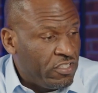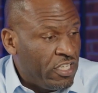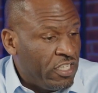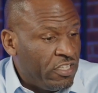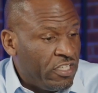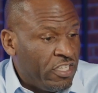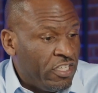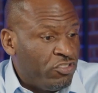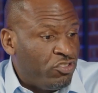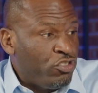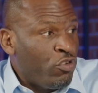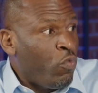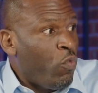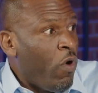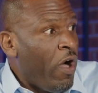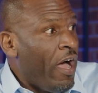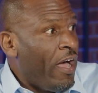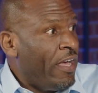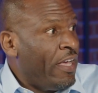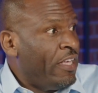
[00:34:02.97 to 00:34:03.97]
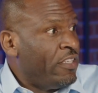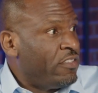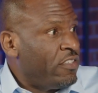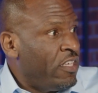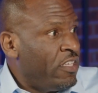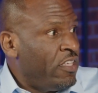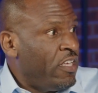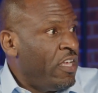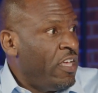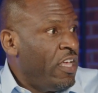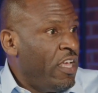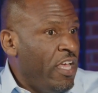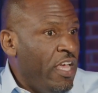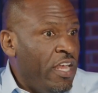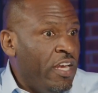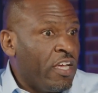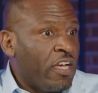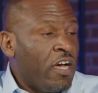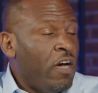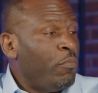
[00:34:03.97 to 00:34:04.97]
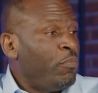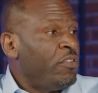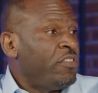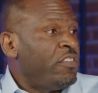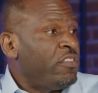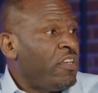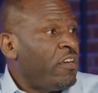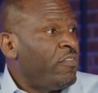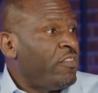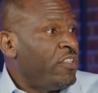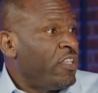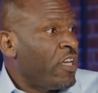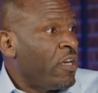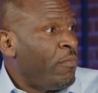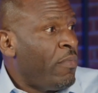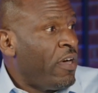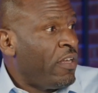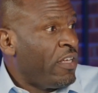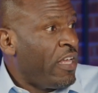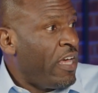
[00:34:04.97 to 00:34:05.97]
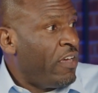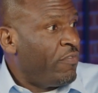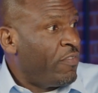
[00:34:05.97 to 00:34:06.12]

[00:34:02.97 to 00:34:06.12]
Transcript: It's your why. It encompasses everything about life,